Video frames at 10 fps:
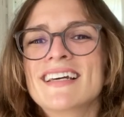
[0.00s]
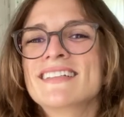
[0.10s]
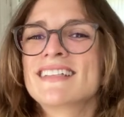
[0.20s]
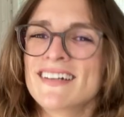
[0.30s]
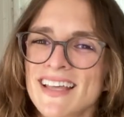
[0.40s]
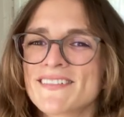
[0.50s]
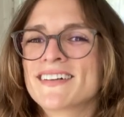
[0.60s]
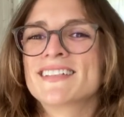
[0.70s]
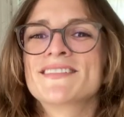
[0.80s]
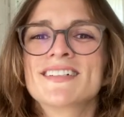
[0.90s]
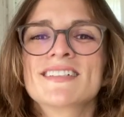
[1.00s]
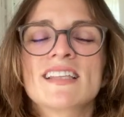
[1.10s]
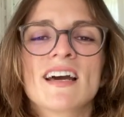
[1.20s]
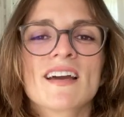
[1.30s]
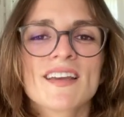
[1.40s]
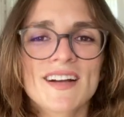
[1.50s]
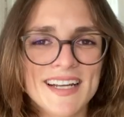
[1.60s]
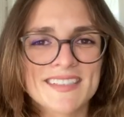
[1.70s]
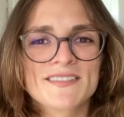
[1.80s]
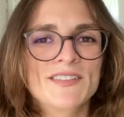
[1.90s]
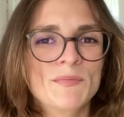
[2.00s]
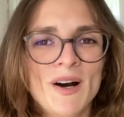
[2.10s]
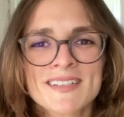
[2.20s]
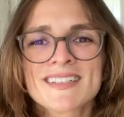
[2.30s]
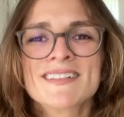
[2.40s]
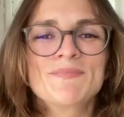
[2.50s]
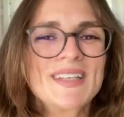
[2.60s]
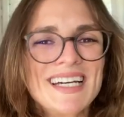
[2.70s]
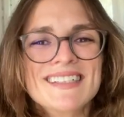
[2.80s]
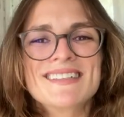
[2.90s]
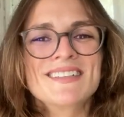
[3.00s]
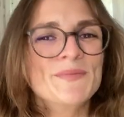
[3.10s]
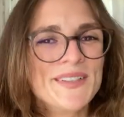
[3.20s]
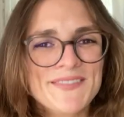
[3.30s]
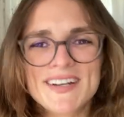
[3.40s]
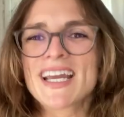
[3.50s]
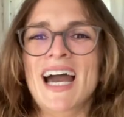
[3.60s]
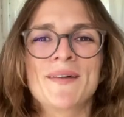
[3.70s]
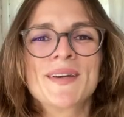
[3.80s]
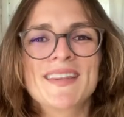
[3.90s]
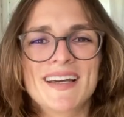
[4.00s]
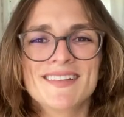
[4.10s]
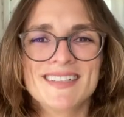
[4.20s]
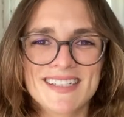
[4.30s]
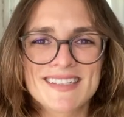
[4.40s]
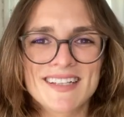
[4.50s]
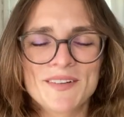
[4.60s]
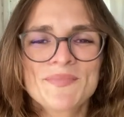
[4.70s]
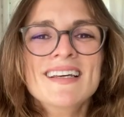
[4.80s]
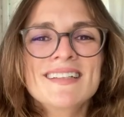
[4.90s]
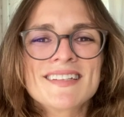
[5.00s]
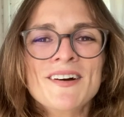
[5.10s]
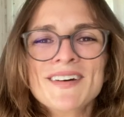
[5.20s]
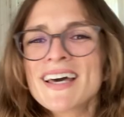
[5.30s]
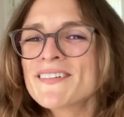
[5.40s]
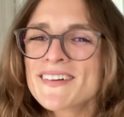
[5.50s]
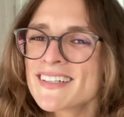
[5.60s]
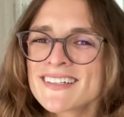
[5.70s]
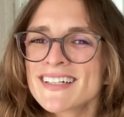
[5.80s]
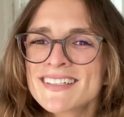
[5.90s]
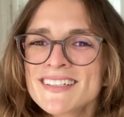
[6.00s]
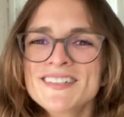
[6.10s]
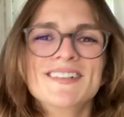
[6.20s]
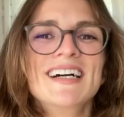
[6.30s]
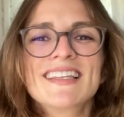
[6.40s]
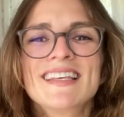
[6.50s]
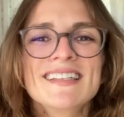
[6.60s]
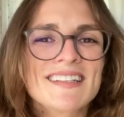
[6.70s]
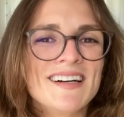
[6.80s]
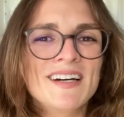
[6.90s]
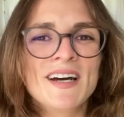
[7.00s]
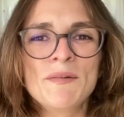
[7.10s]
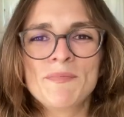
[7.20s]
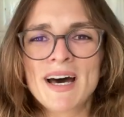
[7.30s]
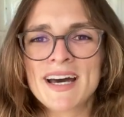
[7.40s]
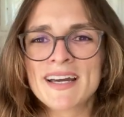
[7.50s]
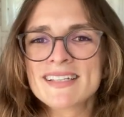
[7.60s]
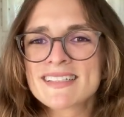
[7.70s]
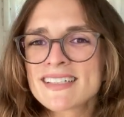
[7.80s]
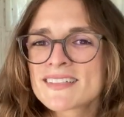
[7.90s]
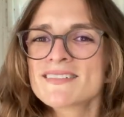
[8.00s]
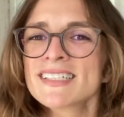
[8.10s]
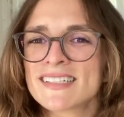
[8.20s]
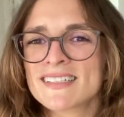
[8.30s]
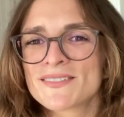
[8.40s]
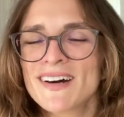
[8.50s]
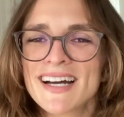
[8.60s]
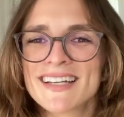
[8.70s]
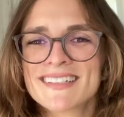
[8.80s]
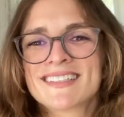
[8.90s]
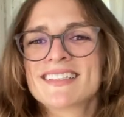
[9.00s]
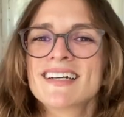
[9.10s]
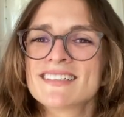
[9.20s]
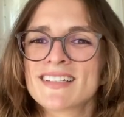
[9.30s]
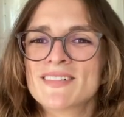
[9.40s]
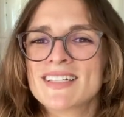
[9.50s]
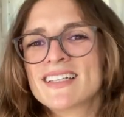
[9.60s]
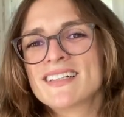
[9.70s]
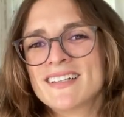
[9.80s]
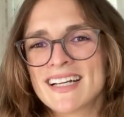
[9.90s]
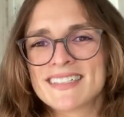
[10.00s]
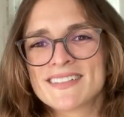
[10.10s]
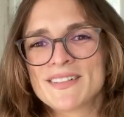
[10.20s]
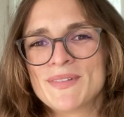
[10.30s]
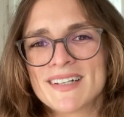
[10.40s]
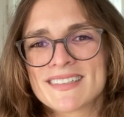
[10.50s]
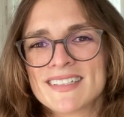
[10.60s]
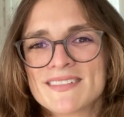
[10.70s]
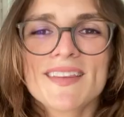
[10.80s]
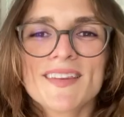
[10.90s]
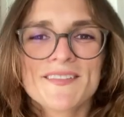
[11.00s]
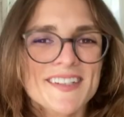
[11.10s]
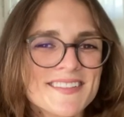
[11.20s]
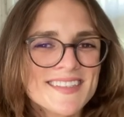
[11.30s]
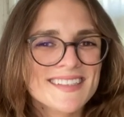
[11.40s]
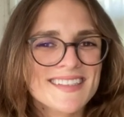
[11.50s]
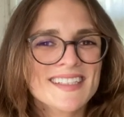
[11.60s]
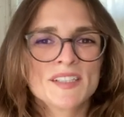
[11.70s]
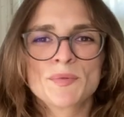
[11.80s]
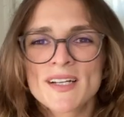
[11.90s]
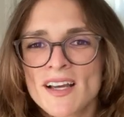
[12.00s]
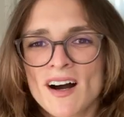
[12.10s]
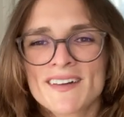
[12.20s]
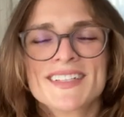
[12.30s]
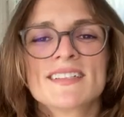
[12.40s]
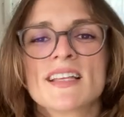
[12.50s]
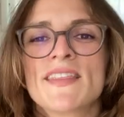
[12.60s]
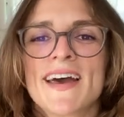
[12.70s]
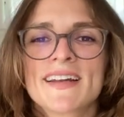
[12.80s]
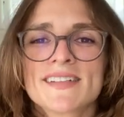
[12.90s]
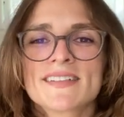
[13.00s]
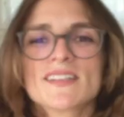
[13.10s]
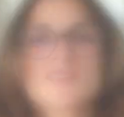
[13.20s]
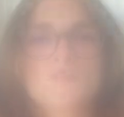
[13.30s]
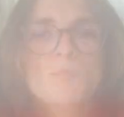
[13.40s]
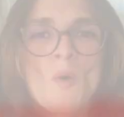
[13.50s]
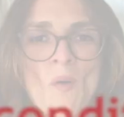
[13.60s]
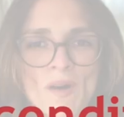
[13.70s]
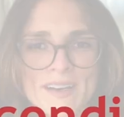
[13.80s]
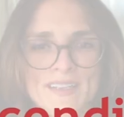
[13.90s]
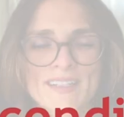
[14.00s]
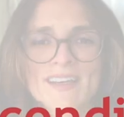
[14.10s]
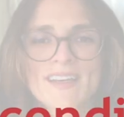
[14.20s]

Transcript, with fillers: and tell that friend of yours that you're H I V positive, because you'll be very happy that you did so. So without further ado, these are my six reasons why you should tell someone you're H I V positive. The first reason is pretty obvious, and that is support.